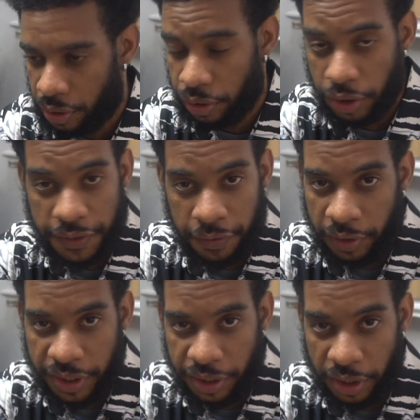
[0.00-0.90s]
Just for
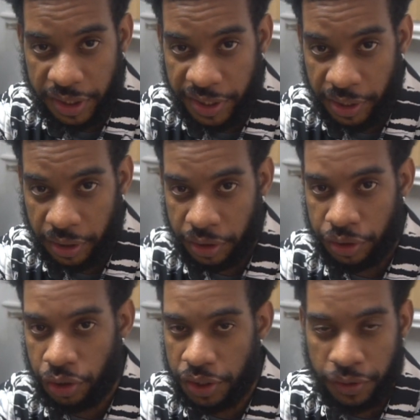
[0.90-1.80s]
research sake,
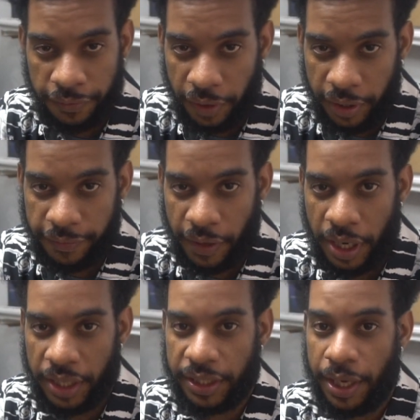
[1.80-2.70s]
just to verify
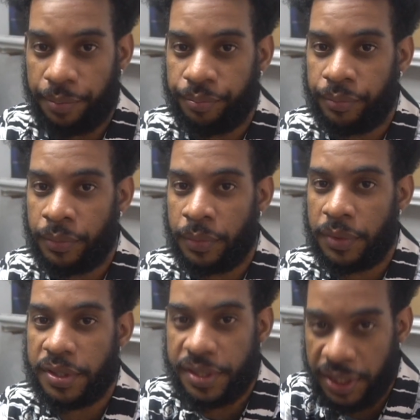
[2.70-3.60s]
that I'm
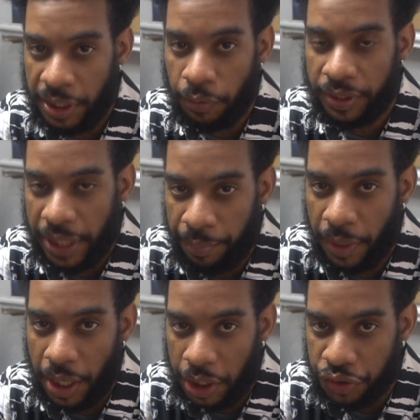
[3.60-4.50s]
seeing what I'm
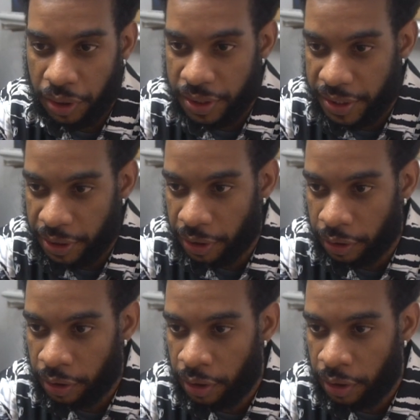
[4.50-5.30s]
actually seeing,